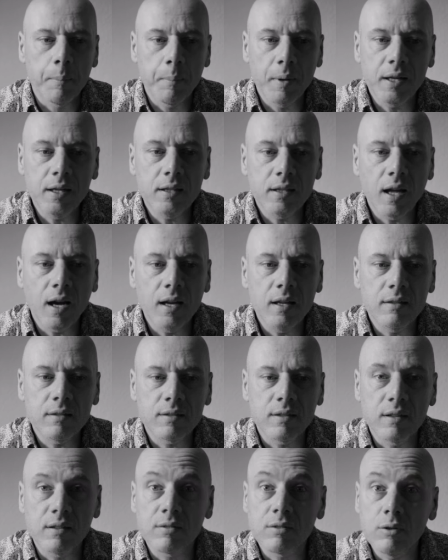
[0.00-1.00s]
many times
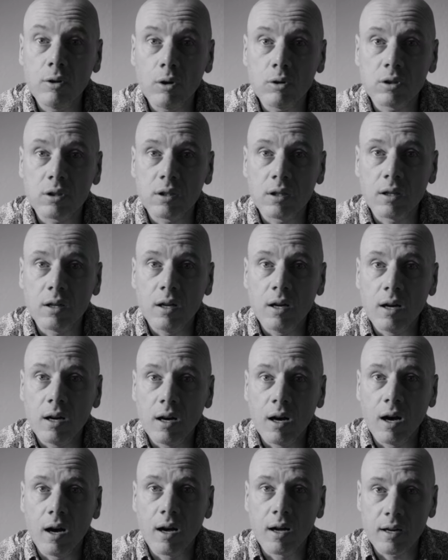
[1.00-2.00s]
it's not
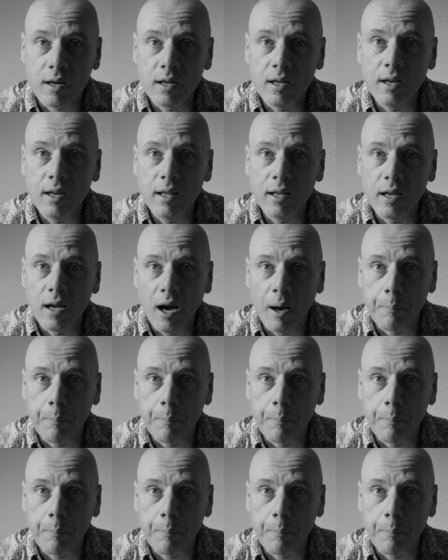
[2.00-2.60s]
really